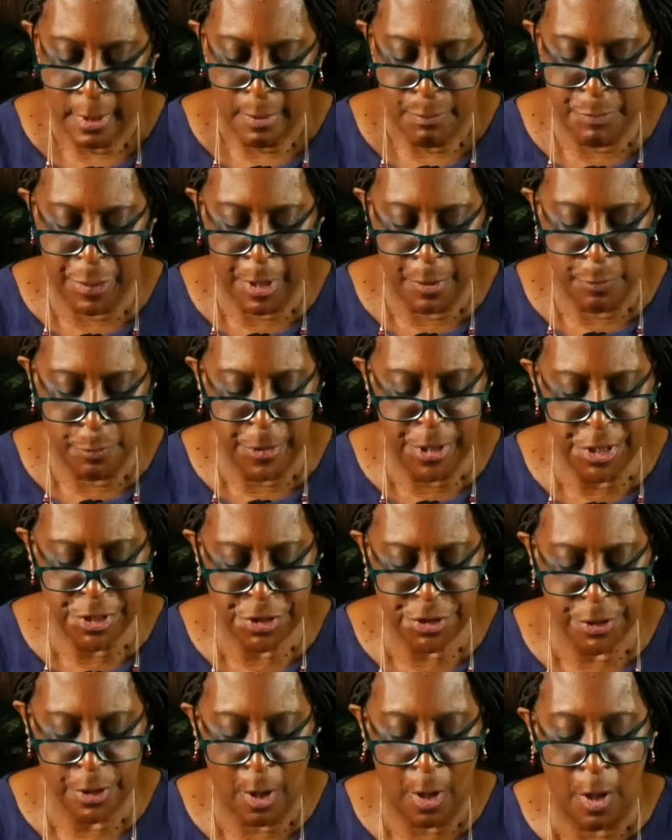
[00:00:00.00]
But we
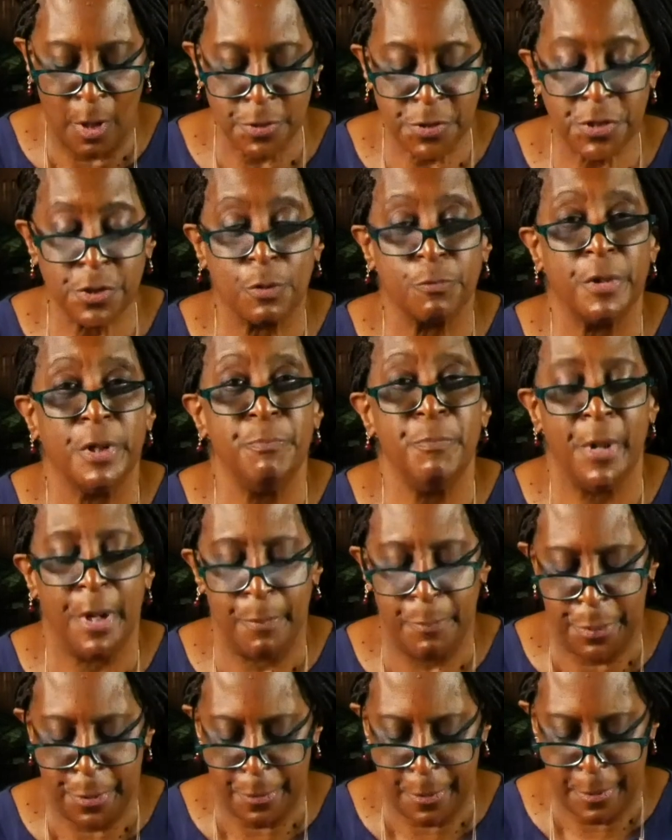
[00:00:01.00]
should also
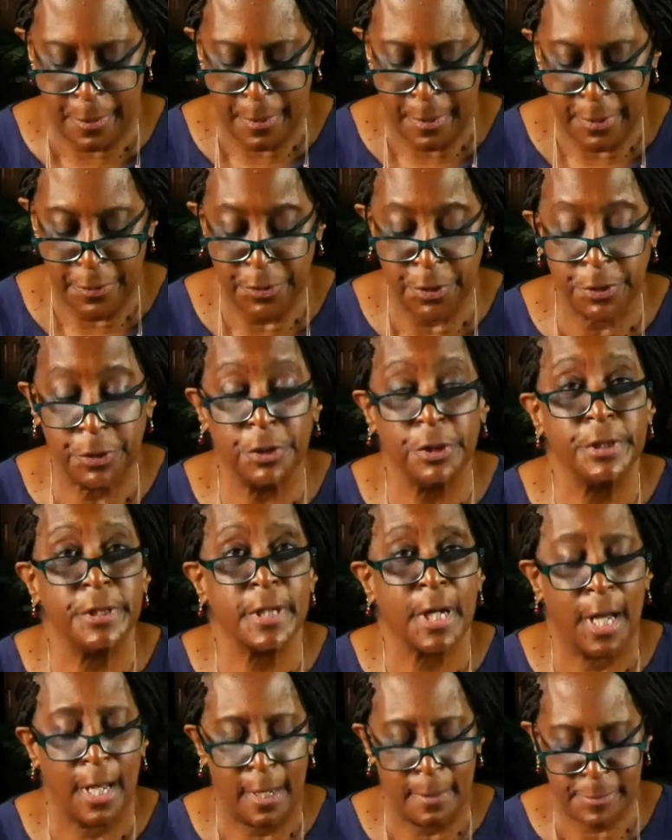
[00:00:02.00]
remember the good
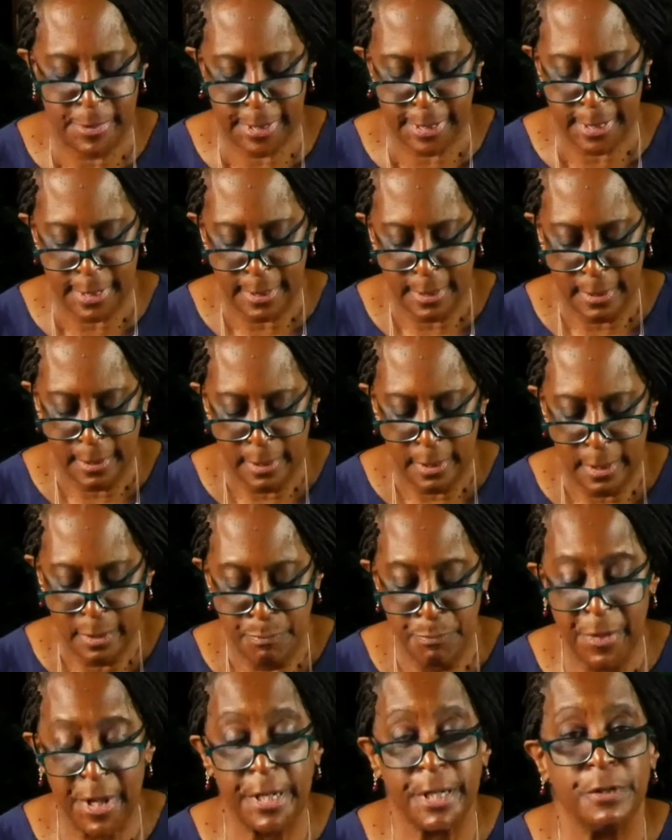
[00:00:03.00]
cops,
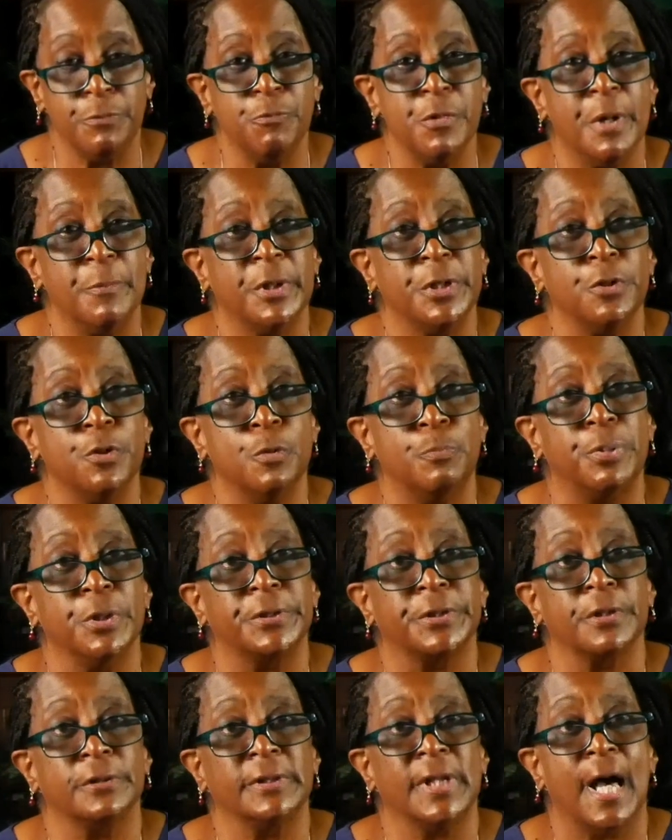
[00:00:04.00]
men and women who
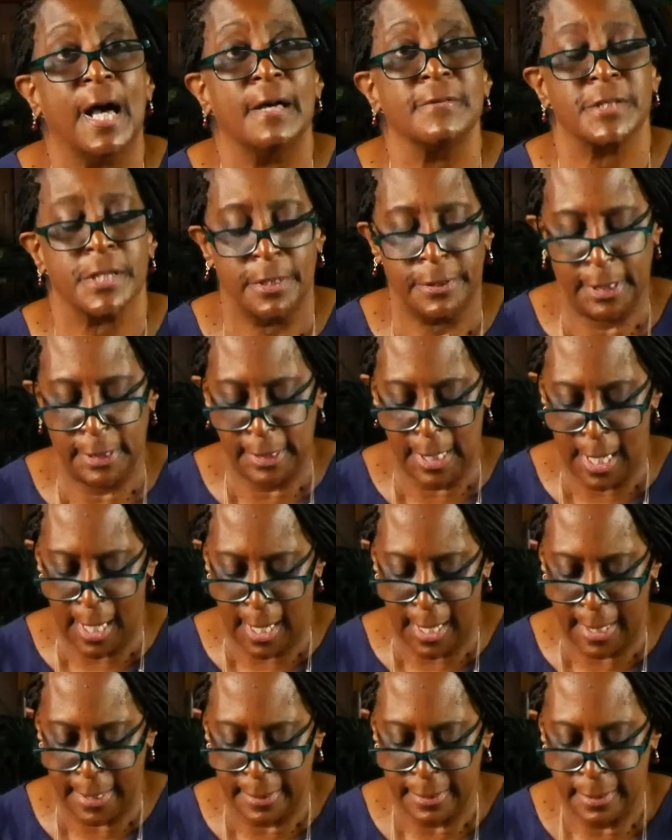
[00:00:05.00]
put their lives on the
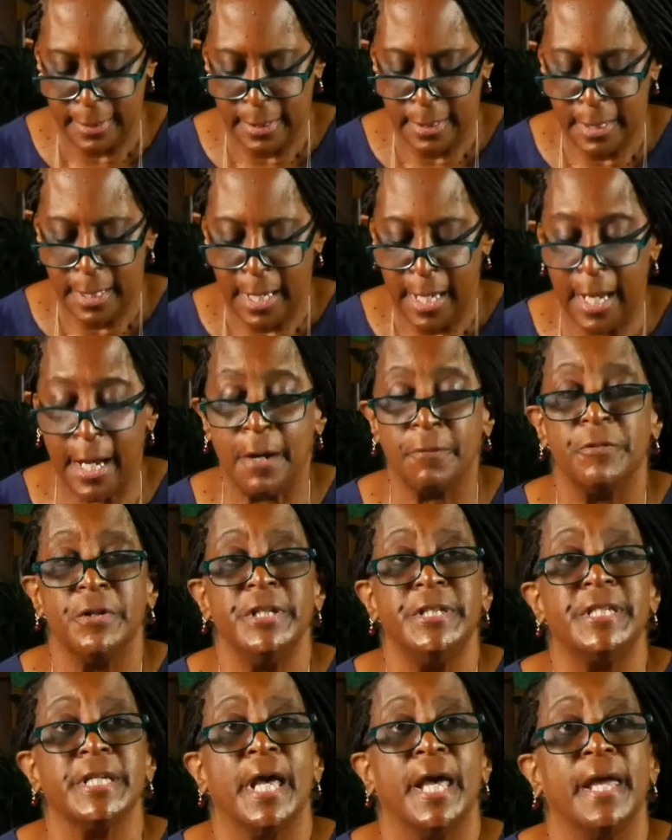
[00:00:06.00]
line
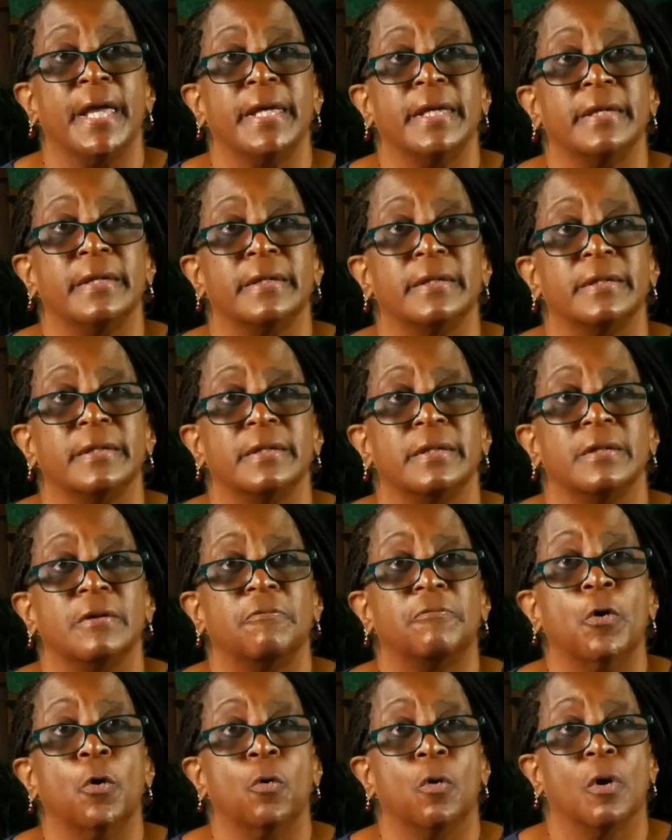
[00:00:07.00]
every day
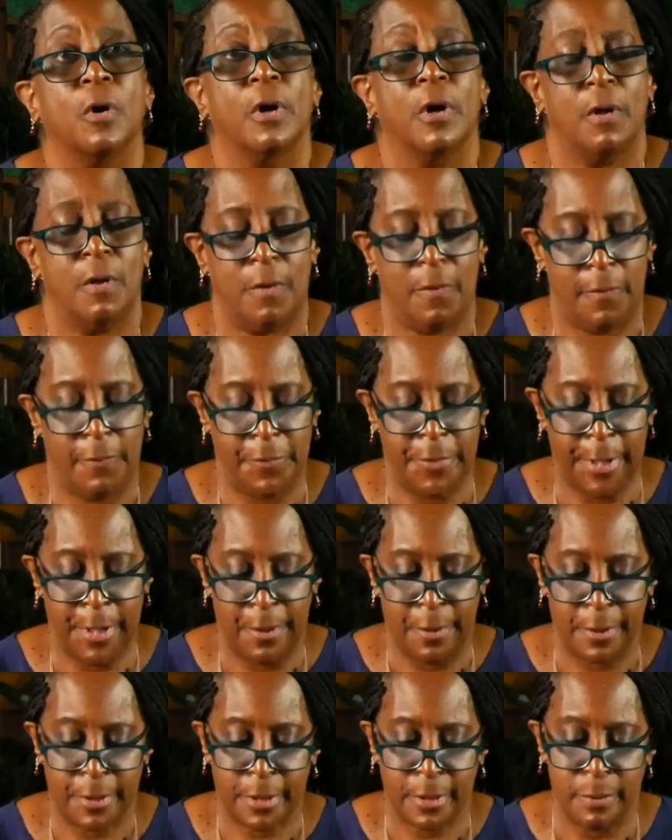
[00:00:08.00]
for
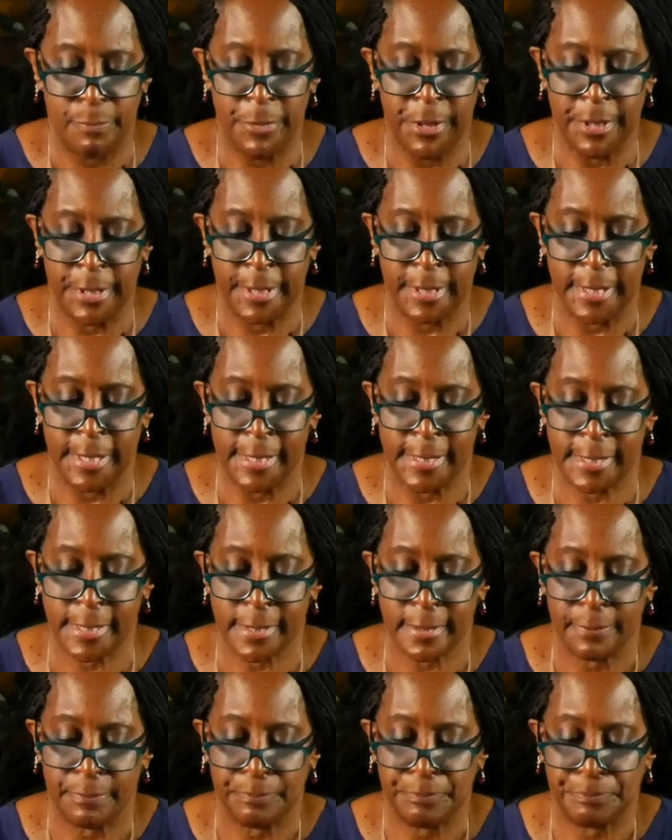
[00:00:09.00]
their communities.